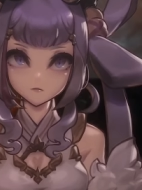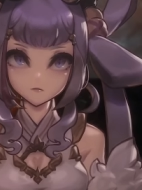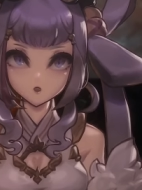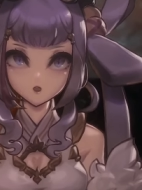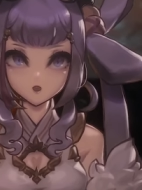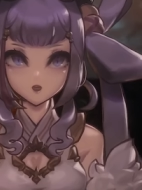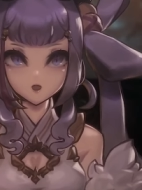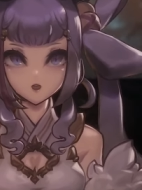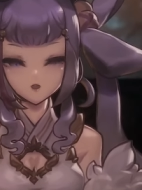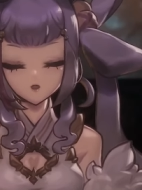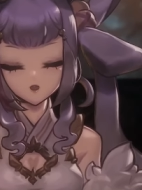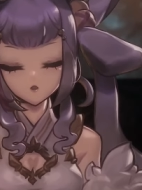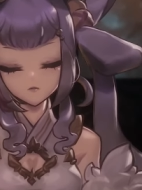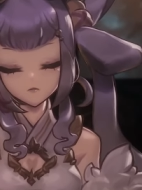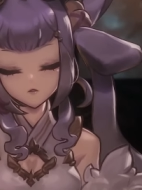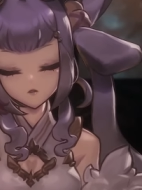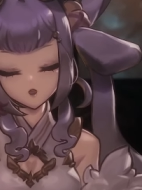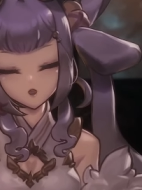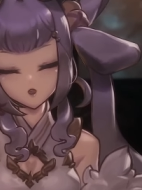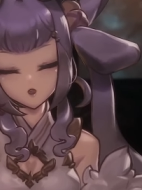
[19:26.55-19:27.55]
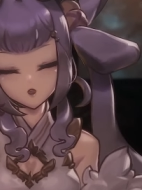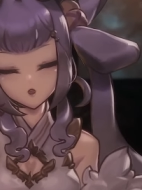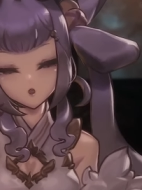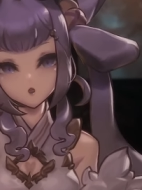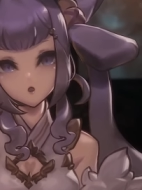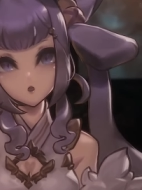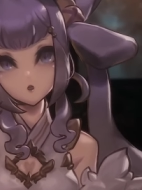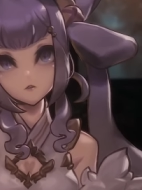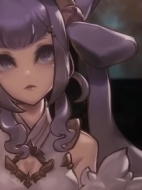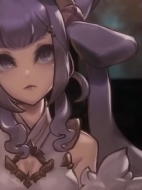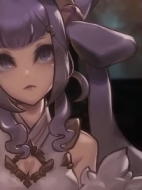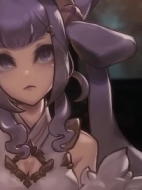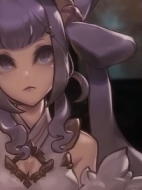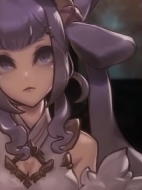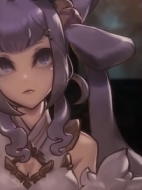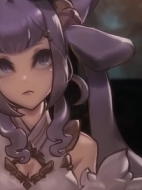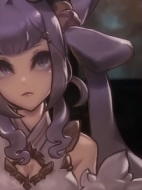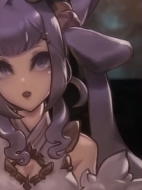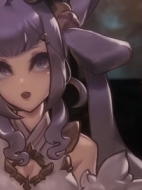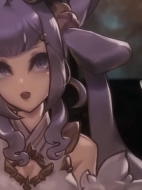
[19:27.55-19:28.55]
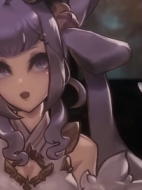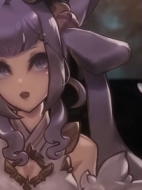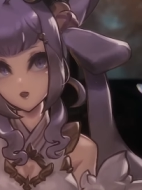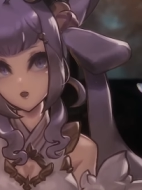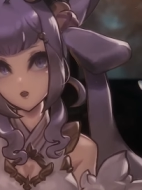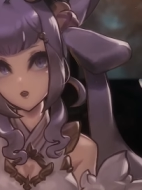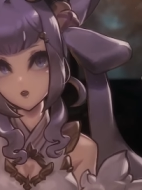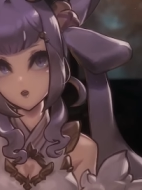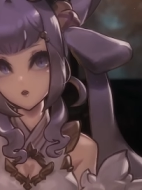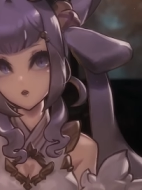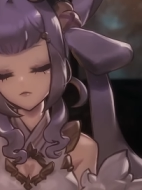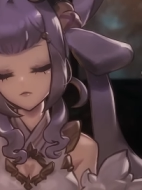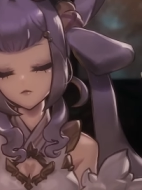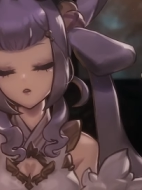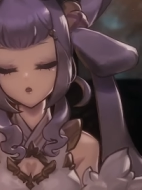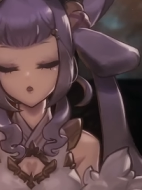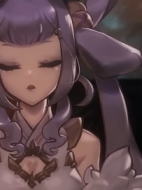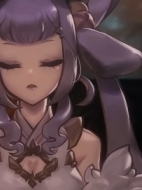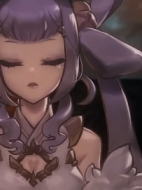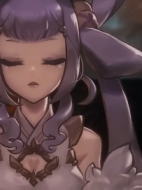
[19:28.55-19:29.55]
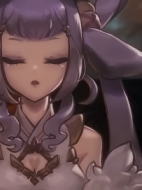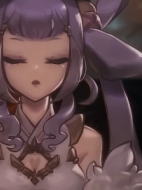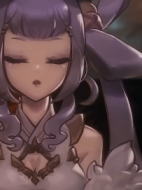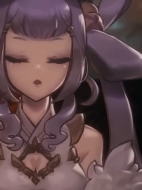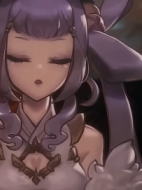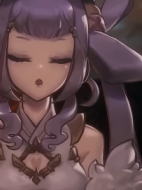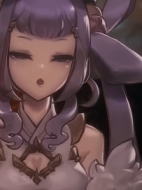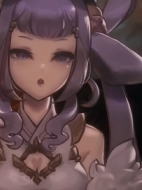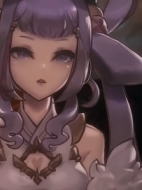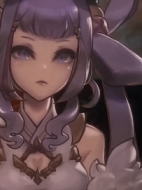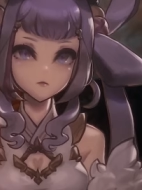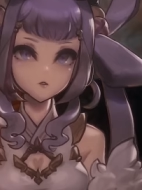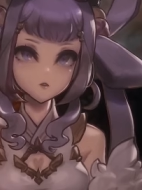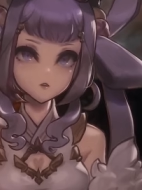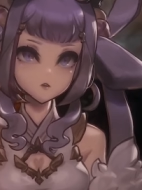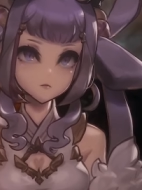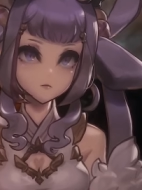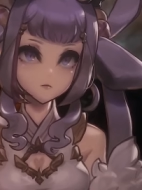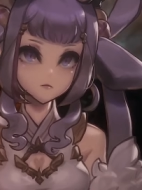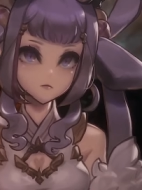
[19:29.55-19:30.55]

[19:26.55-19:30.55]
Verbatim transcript: is that we get you to a place where you feel comfortable